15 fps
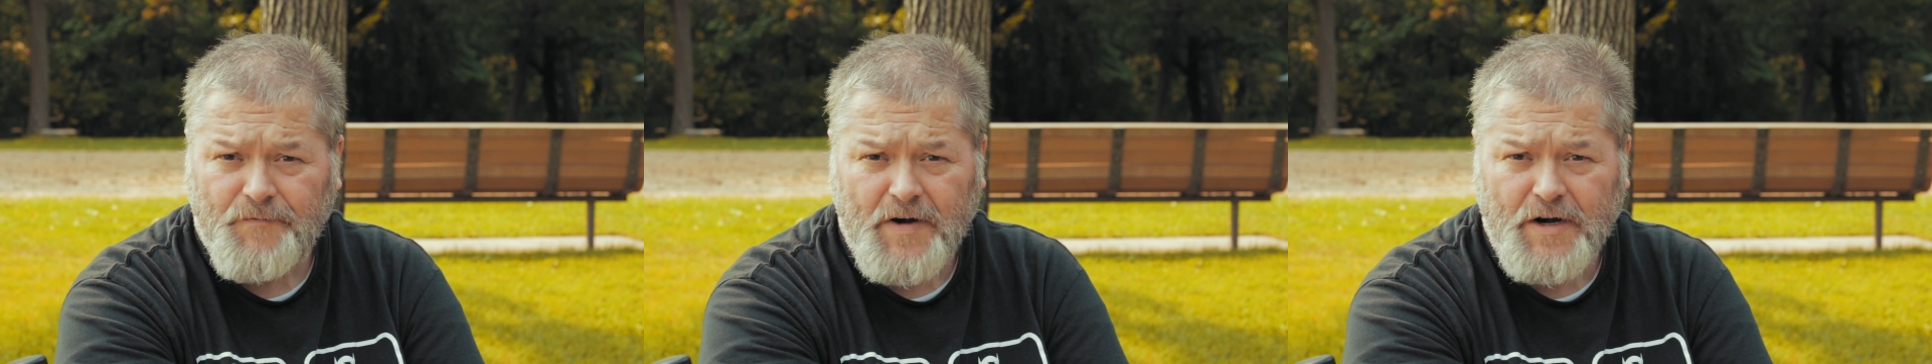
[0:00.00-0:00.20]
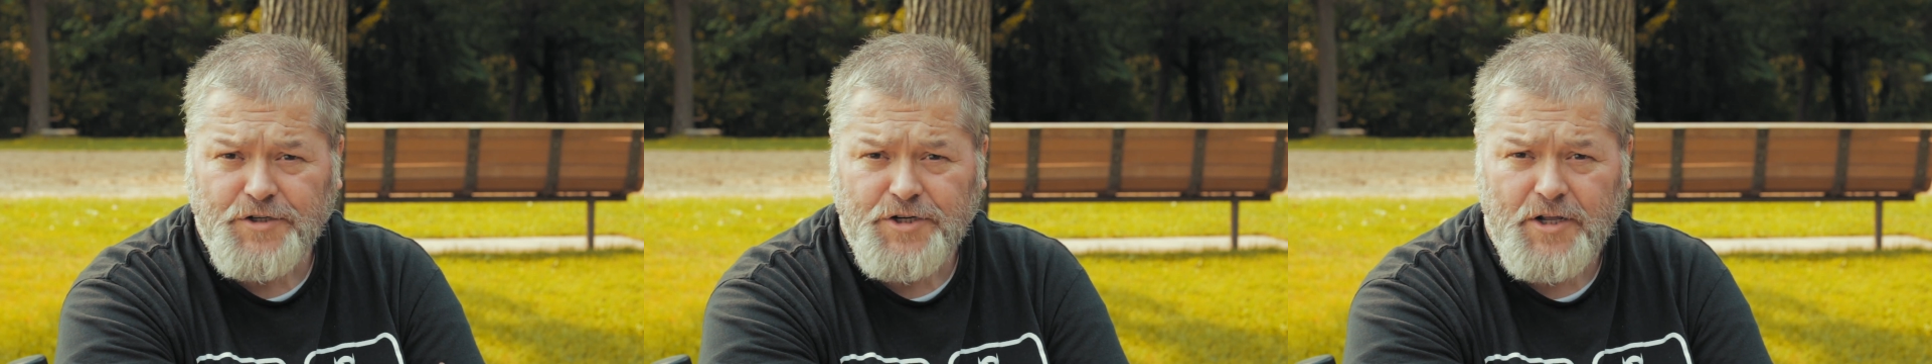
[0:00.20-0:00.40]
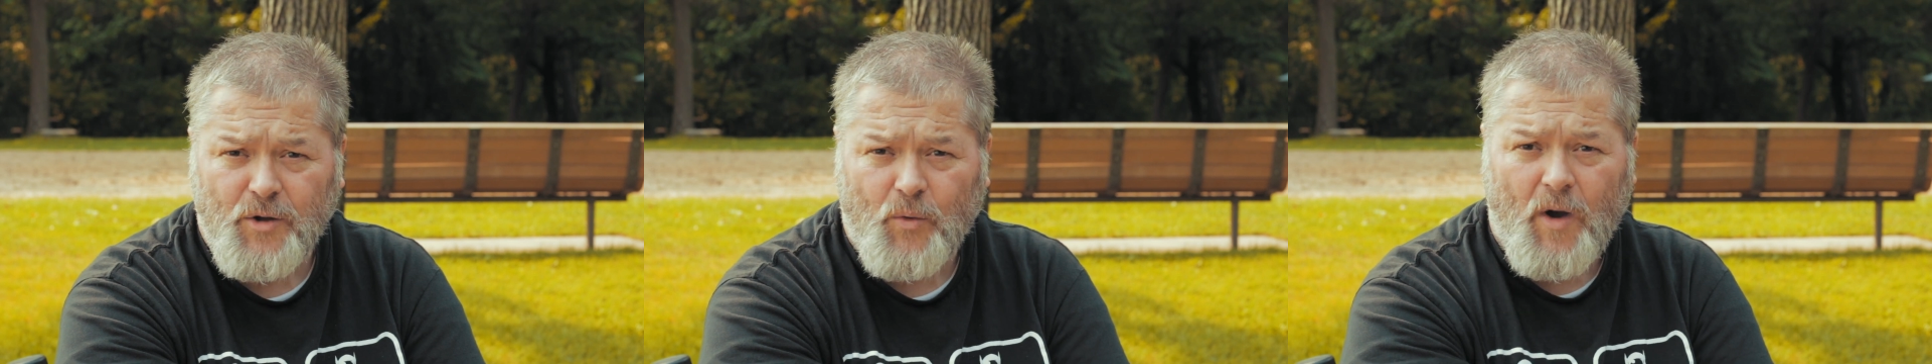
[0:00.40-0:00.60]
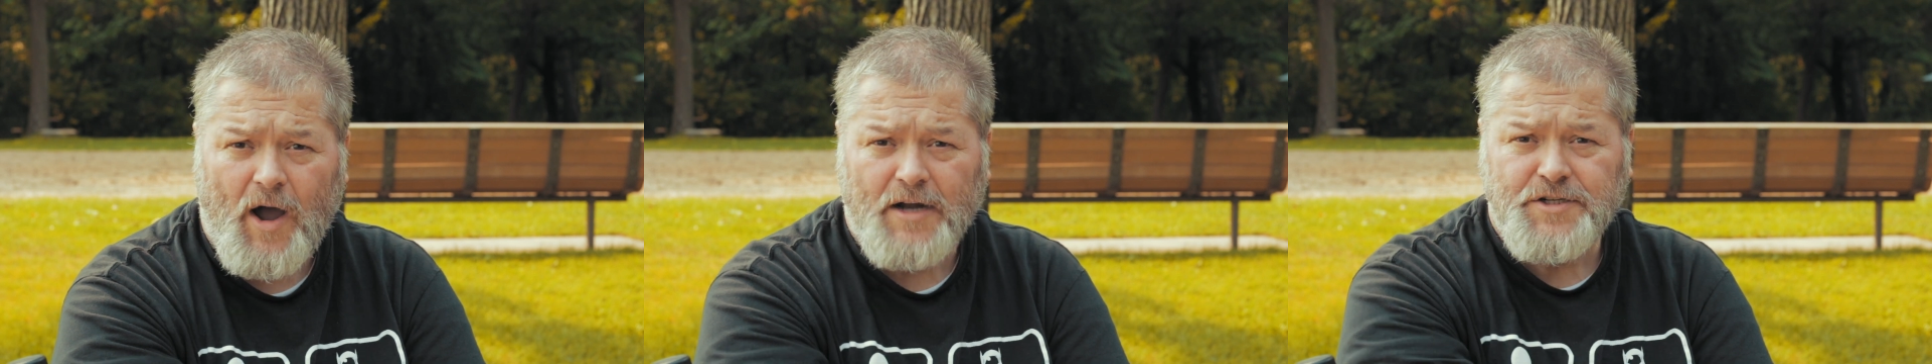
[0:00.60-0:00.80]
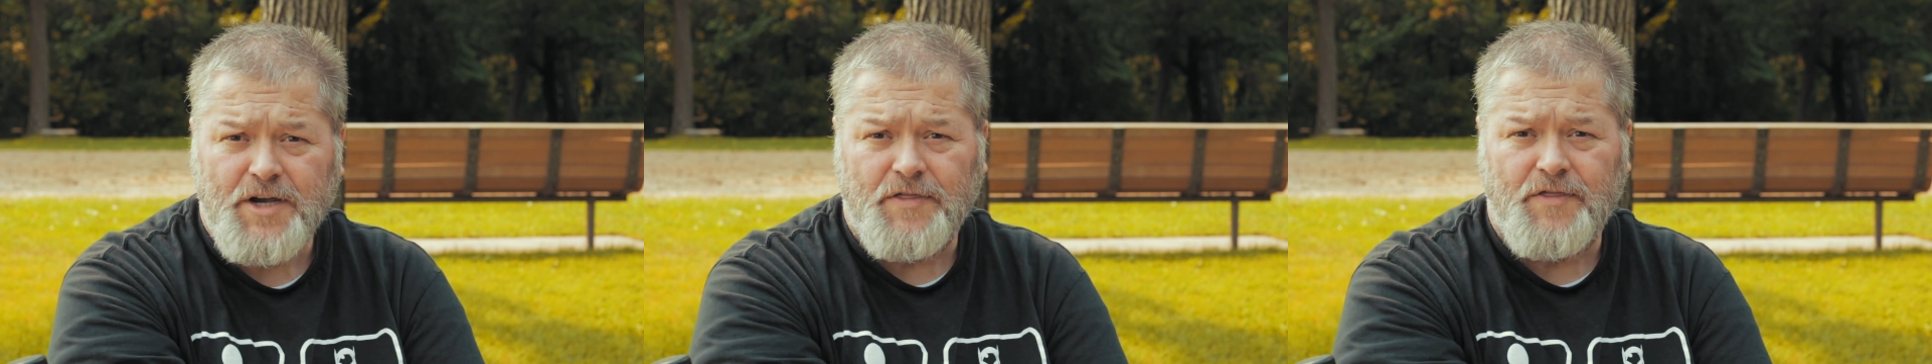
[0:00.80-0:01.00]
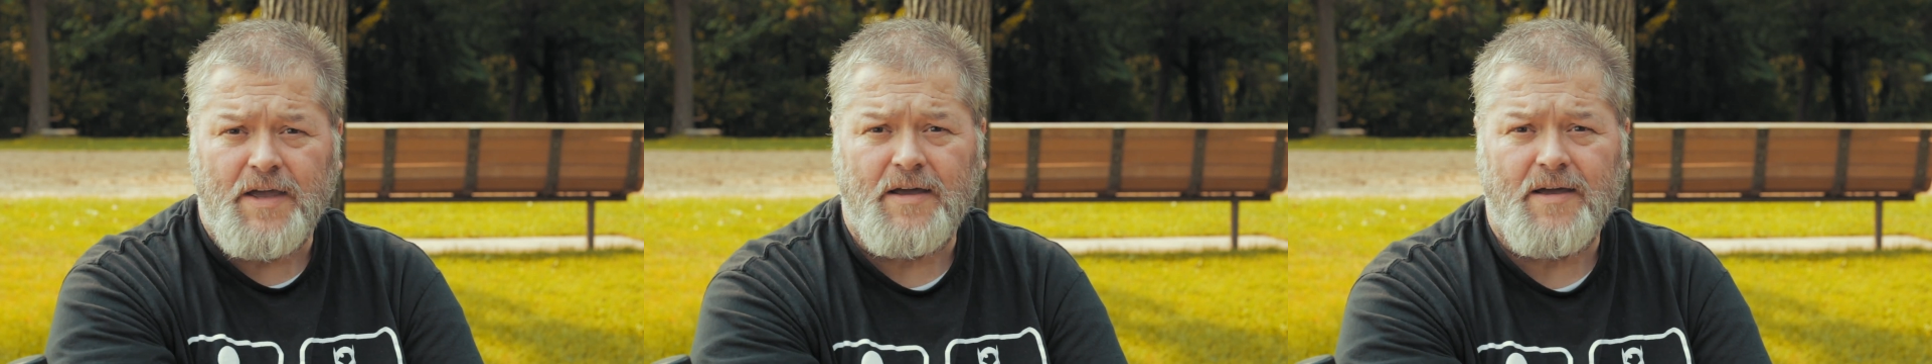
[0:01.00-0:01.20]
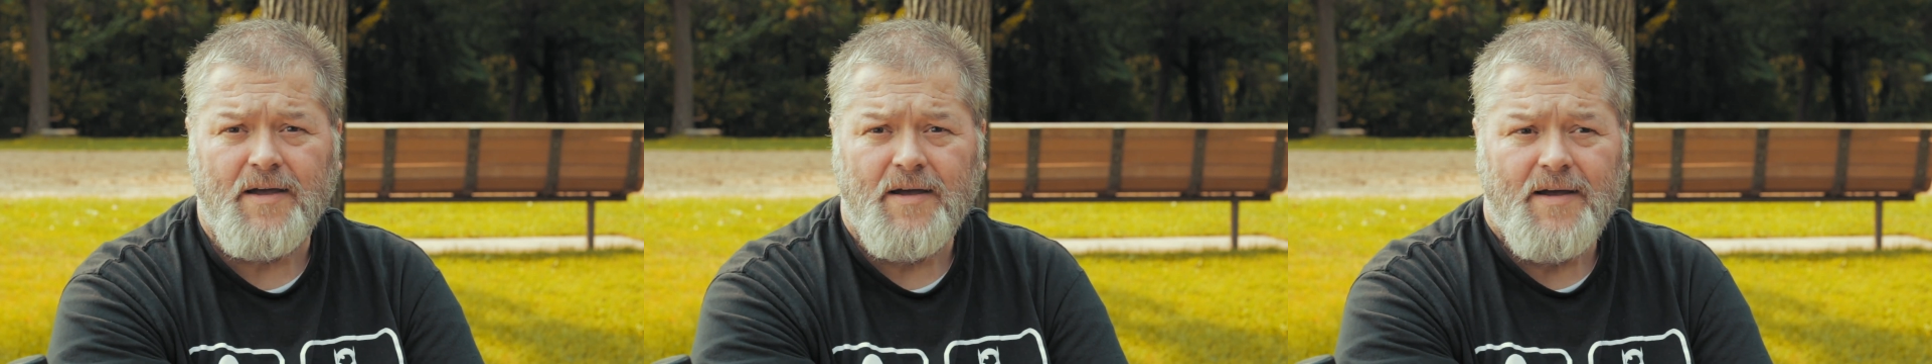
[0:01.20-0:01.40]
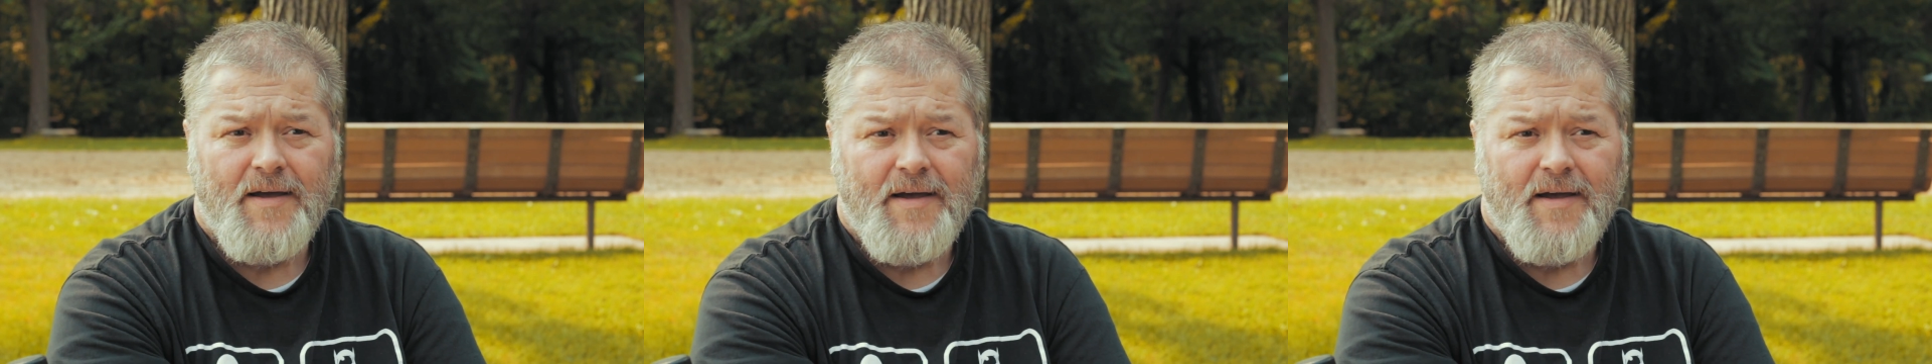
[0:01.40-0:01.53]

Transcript: finishing of the watch, I think,